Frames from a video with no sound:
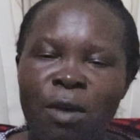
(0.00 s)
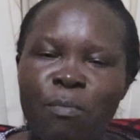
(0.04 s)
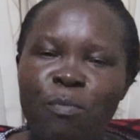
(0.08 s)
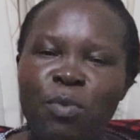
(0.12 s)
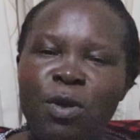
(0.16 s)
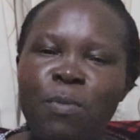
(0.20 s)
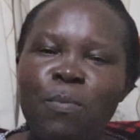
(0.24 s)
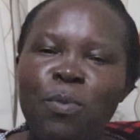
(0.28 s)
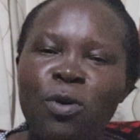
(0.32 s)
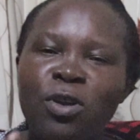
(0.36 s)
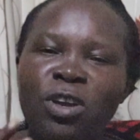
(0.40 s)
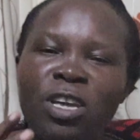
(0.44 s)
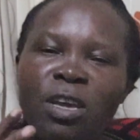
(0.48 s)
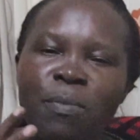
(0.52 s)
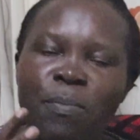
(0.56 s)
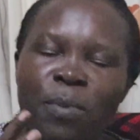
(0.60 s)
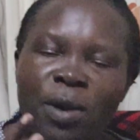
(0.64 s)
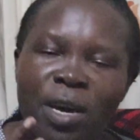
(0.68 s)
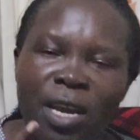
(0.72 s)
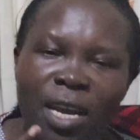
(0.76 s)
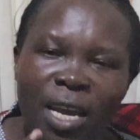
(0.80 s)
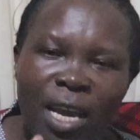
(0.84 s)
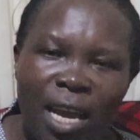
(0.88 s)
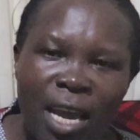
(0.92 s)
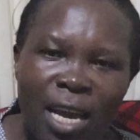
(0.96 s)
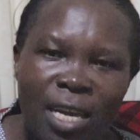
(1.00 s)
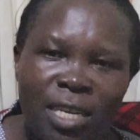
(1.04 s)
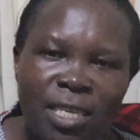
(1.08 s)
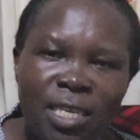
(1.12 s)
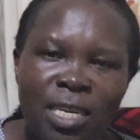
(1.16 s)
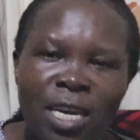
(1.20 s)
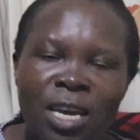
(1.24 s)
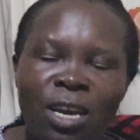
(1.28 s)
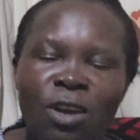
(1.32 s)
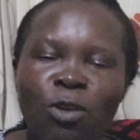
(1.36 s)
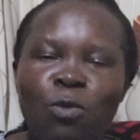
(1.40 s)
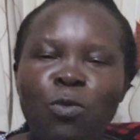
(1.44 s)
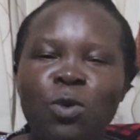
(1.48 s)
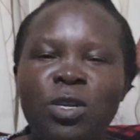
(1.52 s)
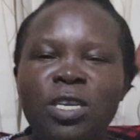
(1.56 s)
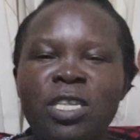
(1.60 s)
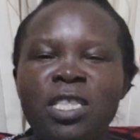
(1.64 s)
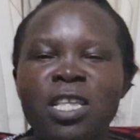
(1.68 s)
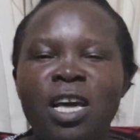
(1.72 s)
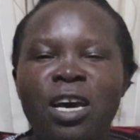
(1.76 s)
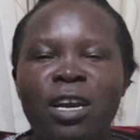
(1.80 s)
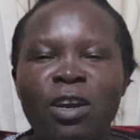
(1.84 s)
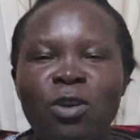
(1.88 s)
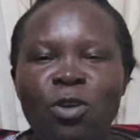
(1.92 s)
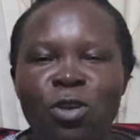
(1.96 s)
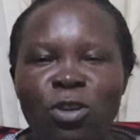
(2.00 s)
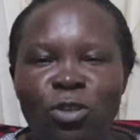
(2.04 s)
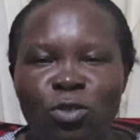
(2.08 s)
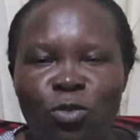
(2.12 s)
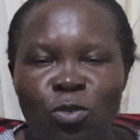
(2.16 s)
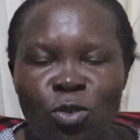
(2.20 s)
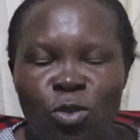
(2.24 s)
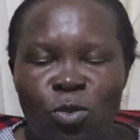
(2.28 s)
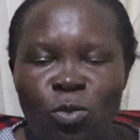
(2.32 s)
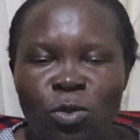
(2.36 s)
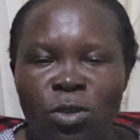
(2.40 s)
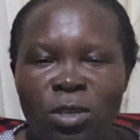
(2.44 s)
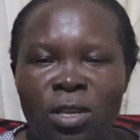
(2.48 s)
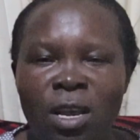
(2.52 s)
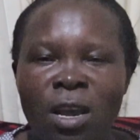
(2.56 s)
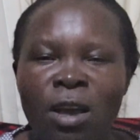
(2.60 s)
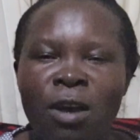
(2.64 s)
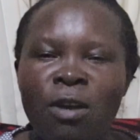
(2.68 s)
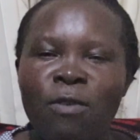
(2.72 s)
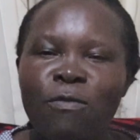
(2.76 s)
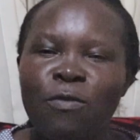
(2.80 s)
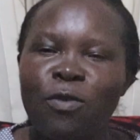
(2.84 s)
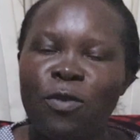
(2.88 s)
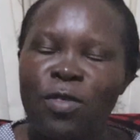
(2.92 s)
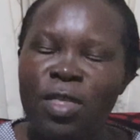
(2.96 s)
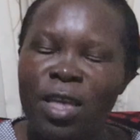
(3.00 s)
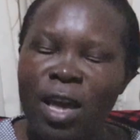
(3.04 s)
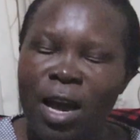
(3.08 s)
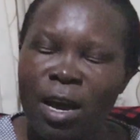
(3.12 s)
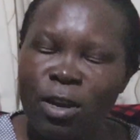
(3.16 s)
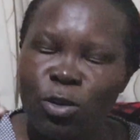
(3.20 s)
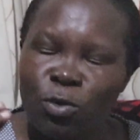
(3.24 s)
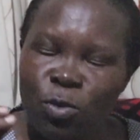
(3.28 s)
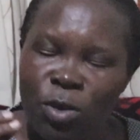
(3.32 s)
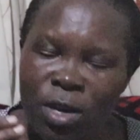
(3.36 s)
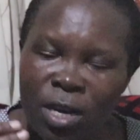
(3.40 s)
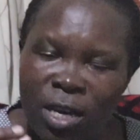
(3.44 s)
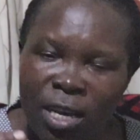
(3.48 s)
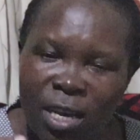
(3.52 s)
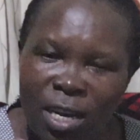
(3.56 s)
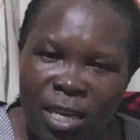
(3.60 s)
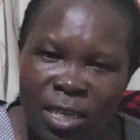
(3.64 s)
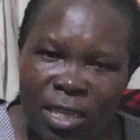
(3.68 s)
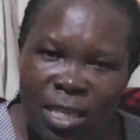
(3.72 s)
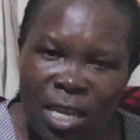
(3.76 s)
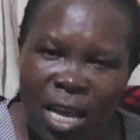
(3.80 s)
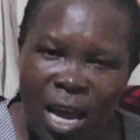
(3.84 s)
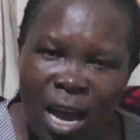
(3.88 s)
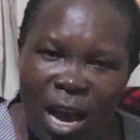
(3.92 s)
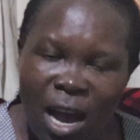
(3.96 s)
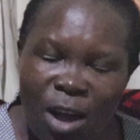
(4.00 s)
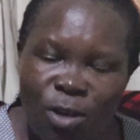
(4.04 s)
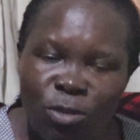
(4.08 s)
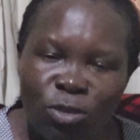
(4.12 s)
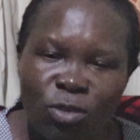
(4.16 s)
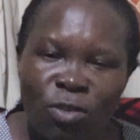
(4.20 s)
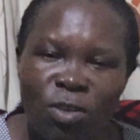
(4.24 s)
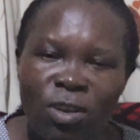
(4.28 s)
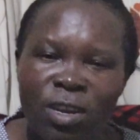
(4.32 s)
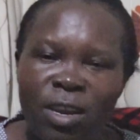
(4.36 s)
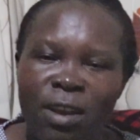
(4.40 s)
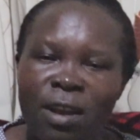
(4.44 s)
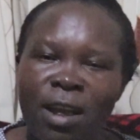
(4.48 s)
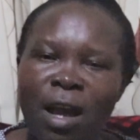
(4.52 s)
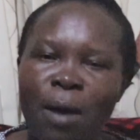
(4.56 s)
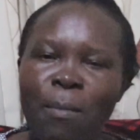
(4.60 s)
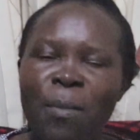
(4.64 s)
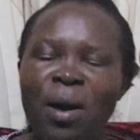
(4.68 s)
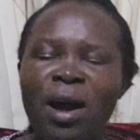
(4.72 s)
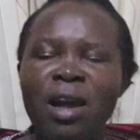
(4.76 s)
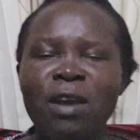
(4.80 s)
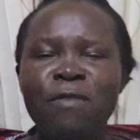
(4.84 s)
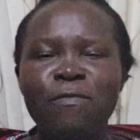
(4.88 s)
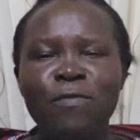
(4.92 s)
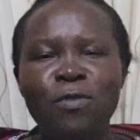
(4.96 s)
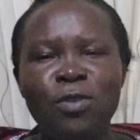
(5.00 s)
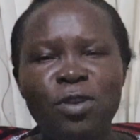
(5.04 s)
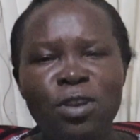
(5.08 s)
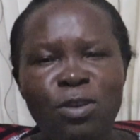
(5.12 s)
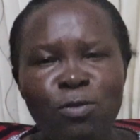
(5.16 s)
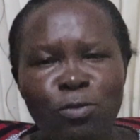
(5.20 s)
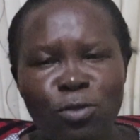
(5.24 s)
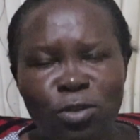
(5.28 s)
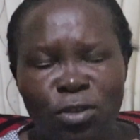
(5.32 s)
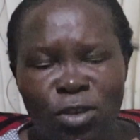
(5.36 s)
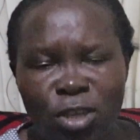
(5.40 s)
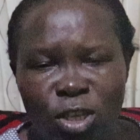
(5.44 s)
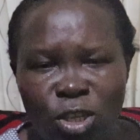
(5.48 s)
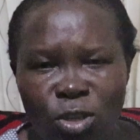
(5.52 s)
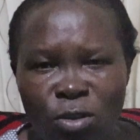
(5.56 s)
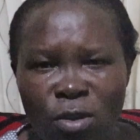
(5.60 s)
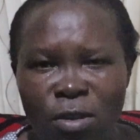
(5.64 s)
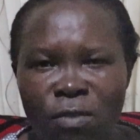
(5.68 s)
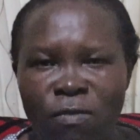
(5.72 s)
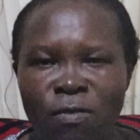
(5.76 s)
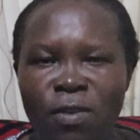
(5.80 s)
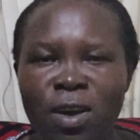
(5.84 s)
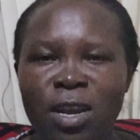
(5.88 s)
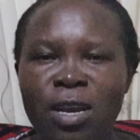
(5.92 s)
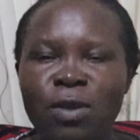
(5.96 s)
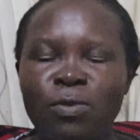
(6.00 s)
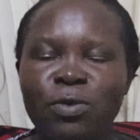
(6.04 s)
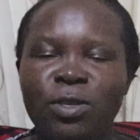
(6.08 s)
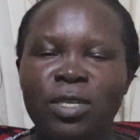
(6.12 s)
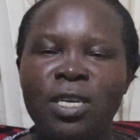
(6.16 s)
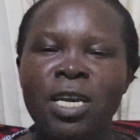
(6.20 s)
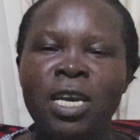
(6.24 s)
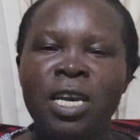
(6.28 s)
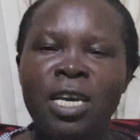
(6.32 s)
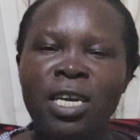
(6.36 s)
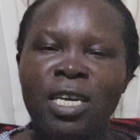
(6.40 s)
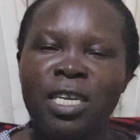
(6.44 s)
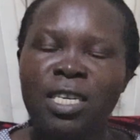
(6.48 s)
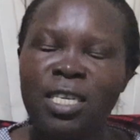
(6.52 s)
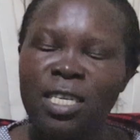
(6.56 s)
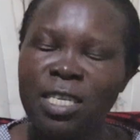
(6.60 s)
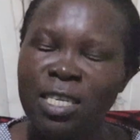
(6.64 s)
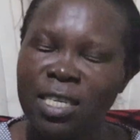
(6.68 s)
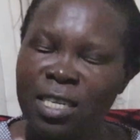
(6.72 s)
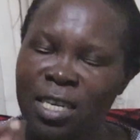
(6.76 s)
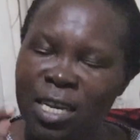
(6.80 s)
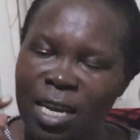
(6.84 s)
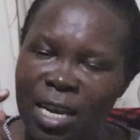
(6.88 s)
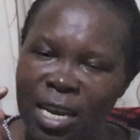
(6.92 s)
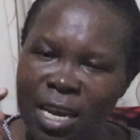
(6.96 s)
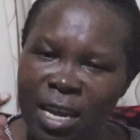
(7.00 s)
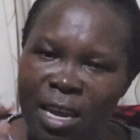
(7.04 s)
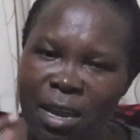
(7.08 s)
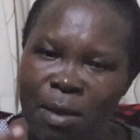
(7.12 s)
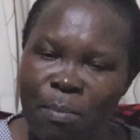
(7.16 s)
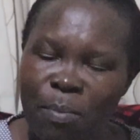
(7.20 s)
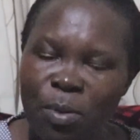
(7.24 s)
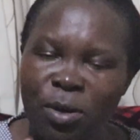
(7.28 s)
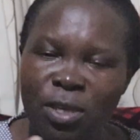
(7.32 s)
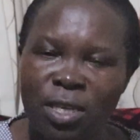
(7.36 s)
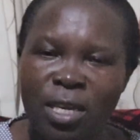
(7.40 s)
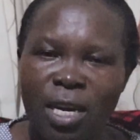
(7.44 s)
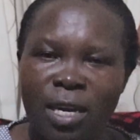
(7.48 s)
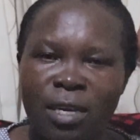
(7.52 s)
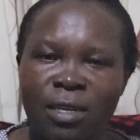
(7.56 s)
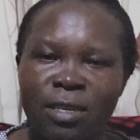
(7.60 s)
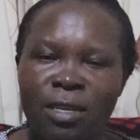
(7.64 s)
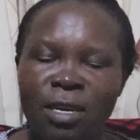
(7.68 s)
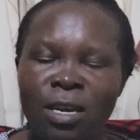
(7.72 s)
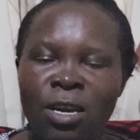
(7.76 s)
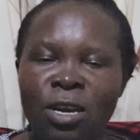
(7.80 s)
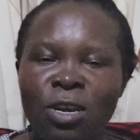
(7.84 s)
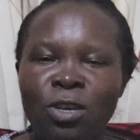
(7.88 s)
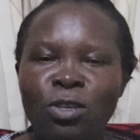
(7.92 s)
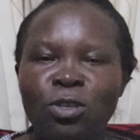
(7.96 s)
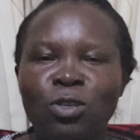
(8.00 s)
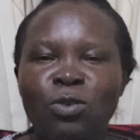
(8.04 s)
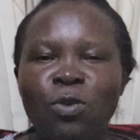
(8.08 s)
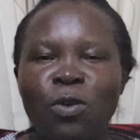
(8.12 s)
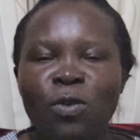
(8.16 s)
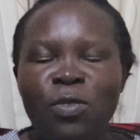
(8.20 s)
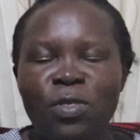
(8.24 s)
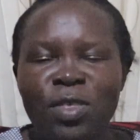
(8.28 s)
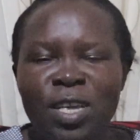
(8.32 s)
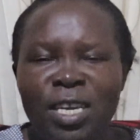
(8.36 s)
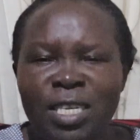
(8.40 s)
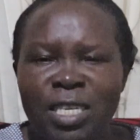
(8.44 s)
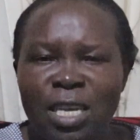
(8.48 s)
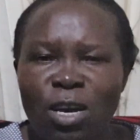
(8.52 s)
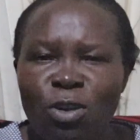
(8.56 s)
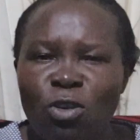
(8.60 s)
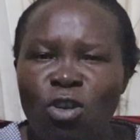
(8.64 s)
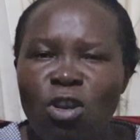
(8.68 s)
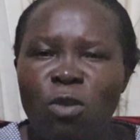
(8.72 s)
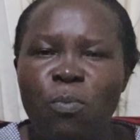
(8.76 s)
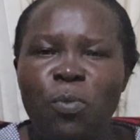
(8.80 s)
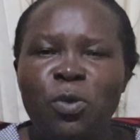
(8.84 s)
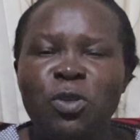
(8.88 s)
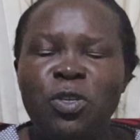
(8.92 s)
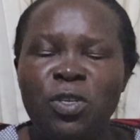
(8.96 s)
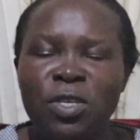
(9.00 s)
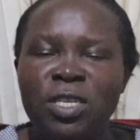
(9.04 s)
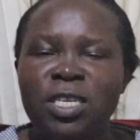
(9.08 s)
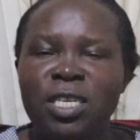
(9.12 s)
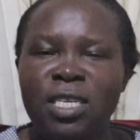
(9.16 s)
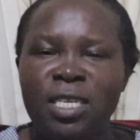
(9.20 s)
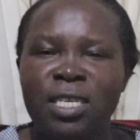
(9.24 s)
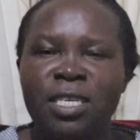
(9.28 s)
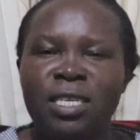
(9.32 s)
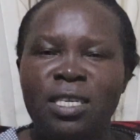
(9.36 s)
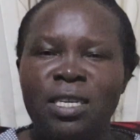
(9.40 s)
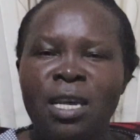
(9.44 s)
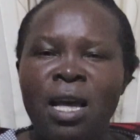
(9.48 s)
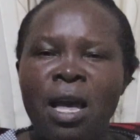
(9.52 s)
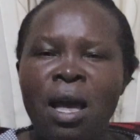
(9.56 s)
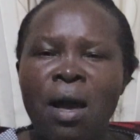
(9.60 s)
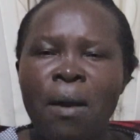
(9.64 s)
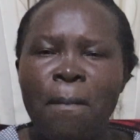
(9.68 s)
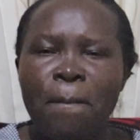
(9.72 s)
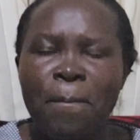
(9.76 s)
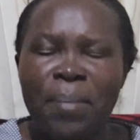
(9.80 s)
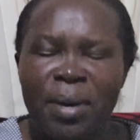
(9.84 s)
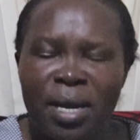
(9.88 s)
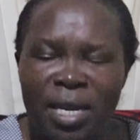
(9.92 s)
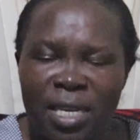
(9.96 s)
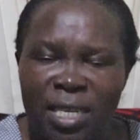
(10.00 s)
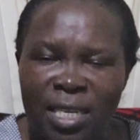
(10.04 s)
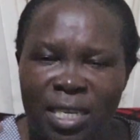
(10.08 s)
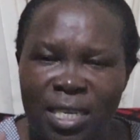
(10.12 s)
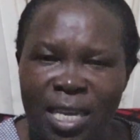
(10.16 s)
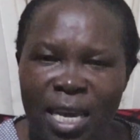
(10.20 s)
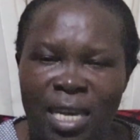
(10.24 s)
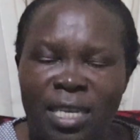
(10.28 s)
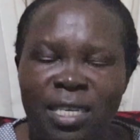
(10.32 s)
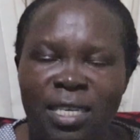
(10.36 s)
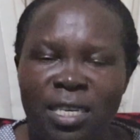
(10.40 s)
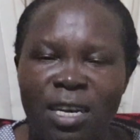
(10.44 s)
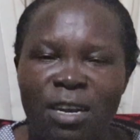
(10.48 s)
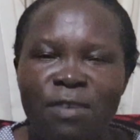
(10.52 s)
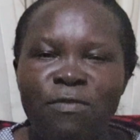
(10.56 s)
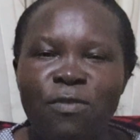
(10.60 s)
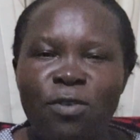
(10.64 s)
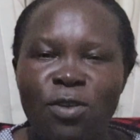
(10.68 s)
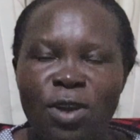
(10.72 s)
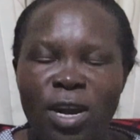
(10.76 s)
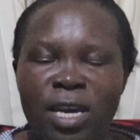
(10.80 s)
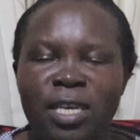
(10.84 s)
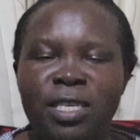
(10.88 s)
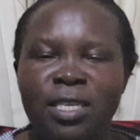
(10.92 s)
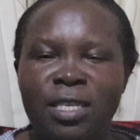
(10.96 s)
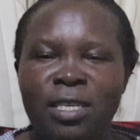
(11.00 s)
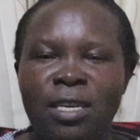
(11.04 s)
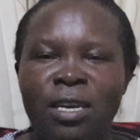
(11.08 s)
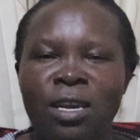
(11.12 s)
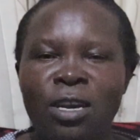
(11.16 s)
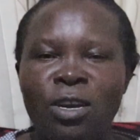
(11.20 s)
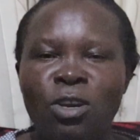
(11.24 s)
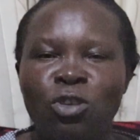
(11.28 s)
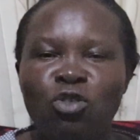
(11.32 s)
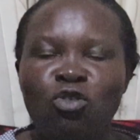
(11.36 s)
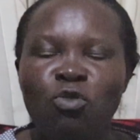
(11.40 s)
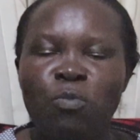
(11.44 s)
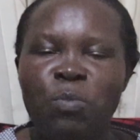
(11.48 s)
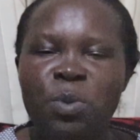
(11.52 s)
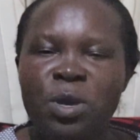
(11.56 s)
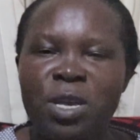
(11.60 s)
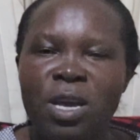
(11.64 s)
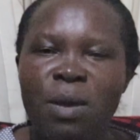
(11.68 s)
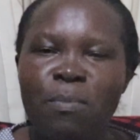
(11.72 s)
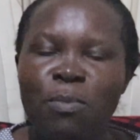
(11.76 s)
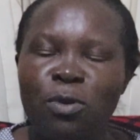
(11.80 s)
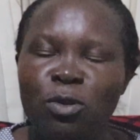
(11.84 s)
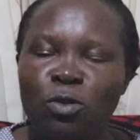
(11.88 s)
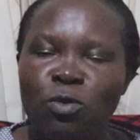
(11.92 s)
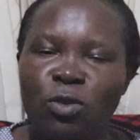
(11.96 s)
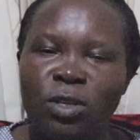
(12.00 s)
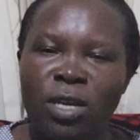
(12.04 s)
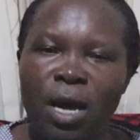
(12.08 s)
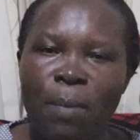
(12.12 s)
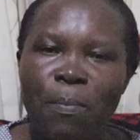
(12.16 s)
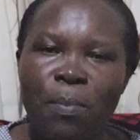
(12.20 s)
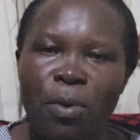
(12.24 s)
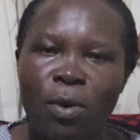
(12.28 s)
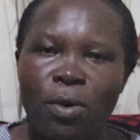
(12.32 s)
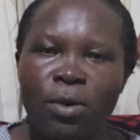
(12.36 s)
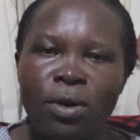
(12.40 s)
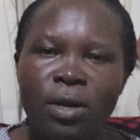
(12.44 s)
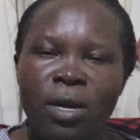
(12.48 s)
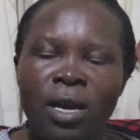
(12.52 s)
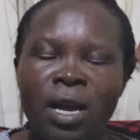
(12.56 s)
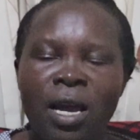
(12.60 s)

People keep cricket, which they are going to use for their to increase their household income and for nutrition values. It is really important. So these are all opportunities presented for us to be able to tap on.